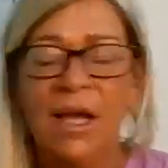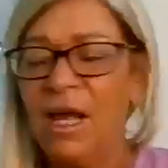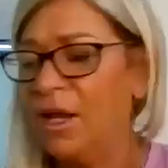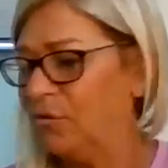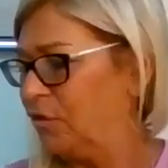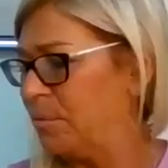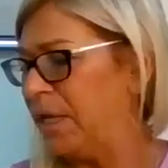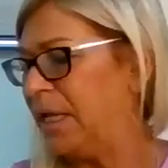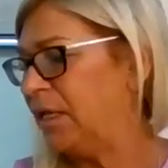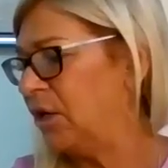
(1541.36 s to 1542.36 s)
Uh, for
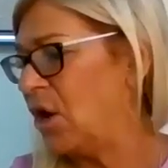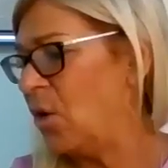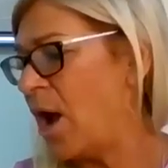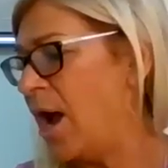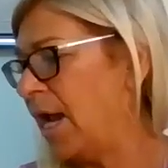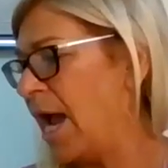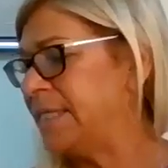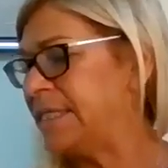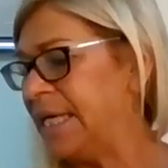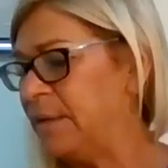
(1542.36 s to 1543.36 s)
me, you know, I, I,
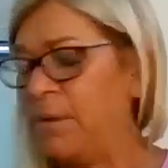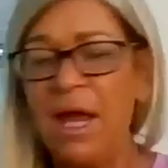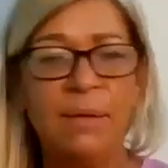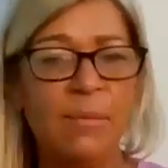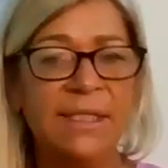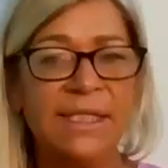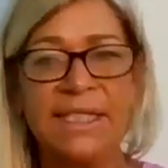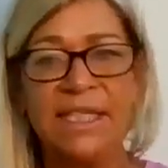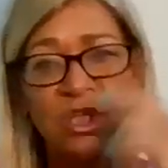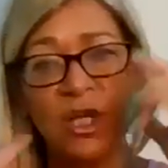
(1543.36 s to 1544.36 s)
stand by my
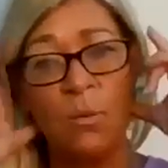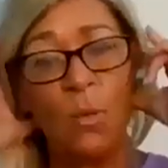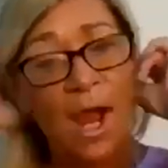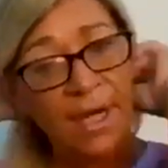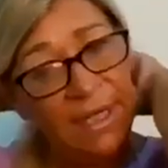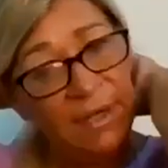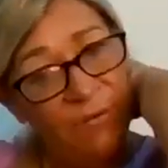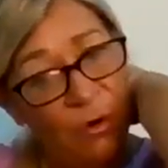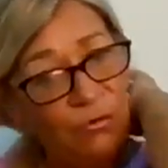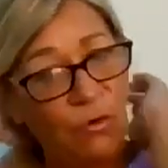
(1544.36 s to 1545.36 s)
decision on why I didn't
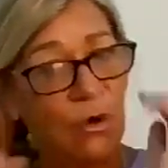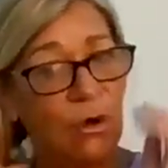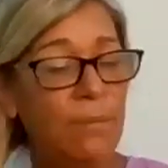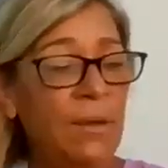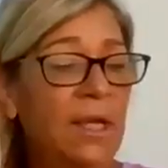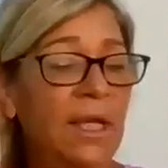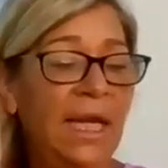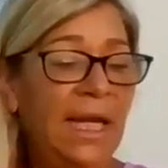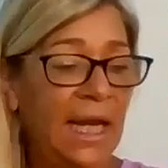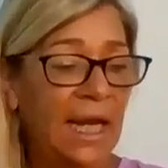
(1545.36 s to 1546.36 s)
vote for him.
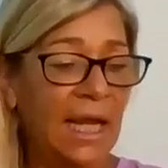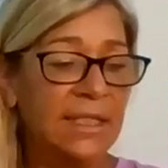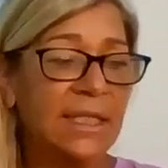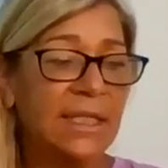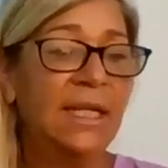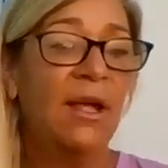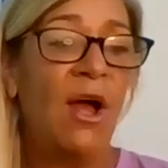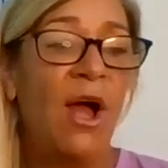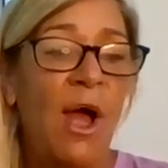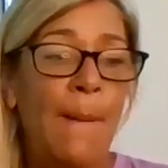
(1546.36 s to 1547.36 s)
And
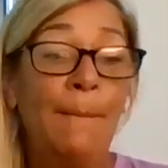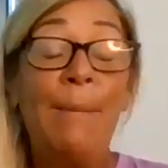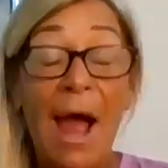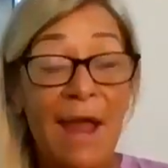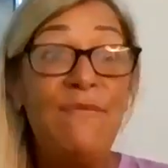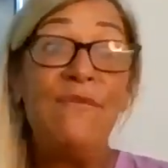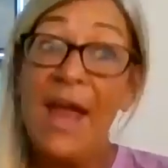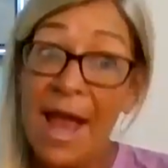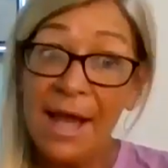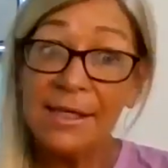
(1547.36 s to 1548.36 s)
um, by
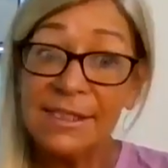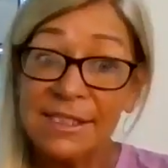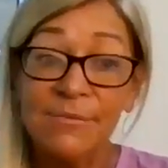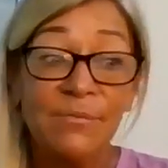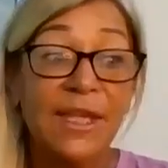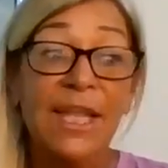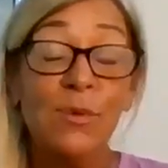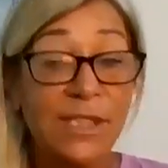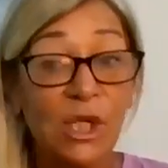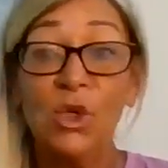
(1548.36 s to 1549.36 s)
facts, it
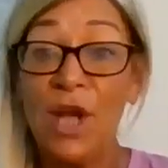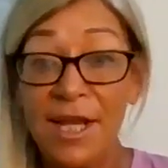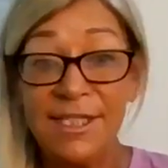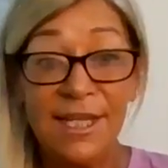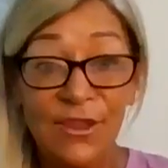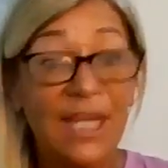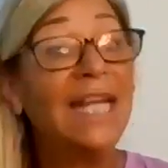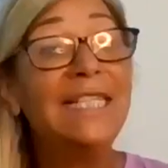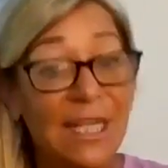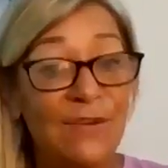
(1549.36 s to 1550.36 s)
was a good idea that
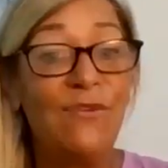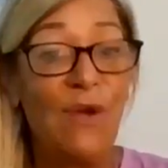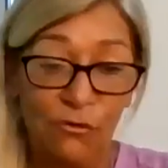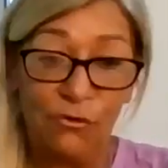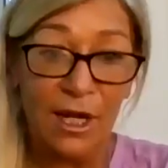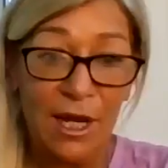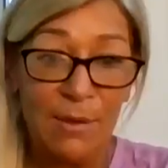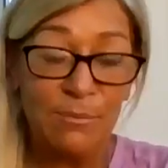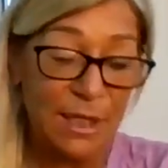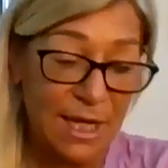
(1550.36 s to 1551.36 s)
I didn't vote for
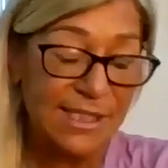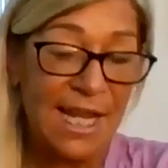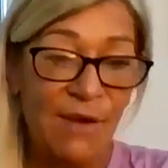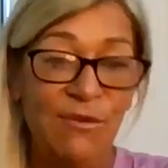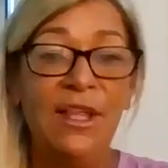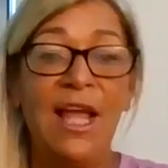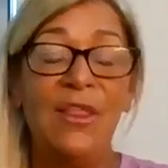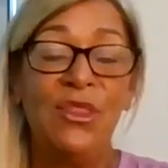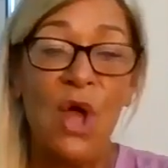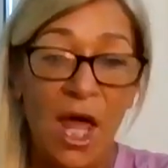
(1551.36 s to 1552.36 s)
him because everything
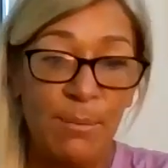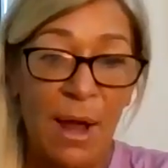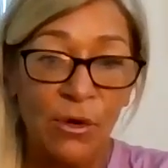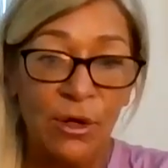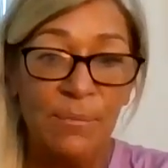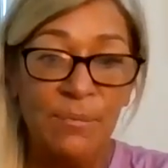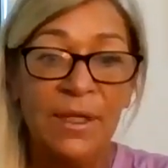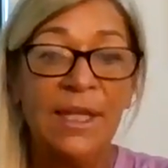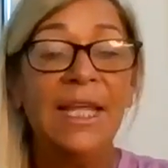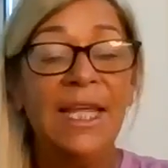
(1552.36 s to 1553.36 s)
I thought about him,
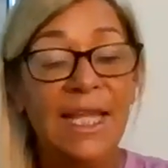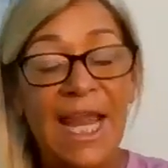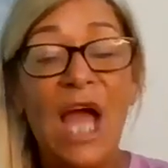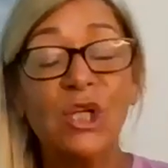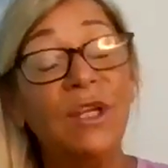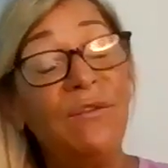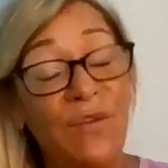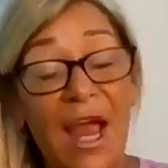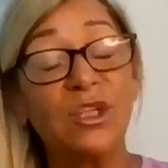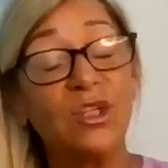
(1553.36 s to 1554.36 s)
he actually
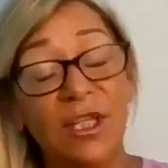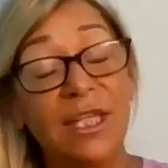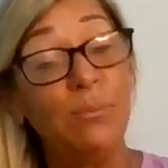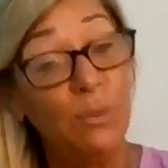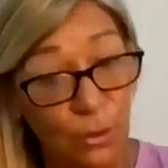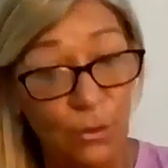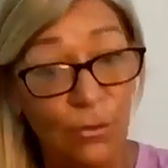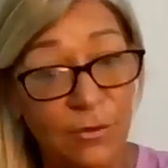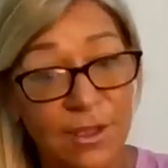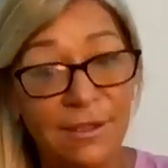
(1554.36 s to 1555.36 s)
factually
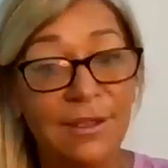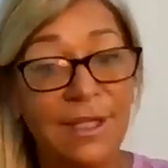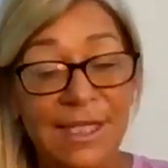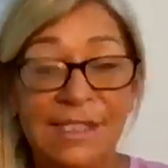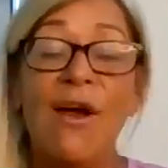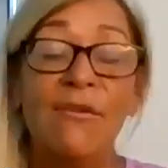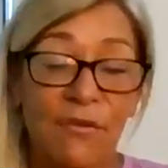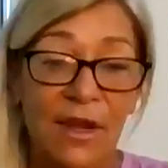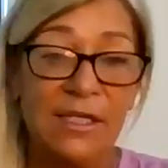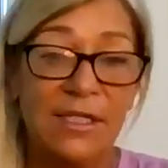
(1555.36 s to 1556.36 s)
proved he's not
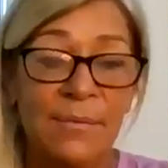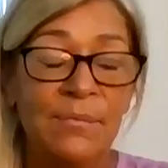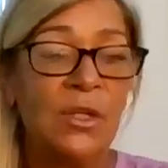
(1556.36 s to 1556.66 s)
fit.